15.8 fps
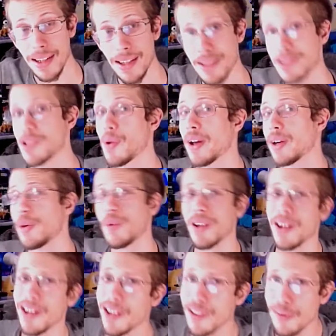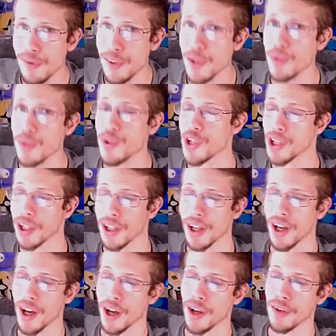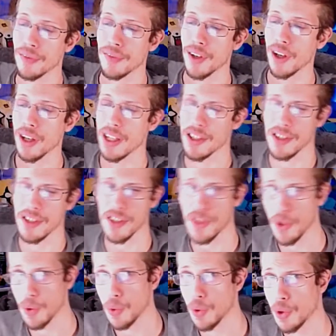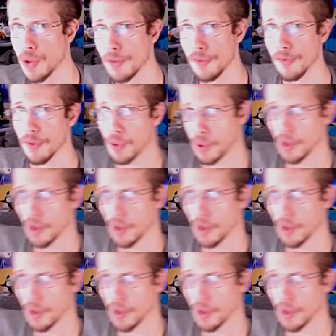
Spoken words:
So I don't want any confusion of, is this a wolf or a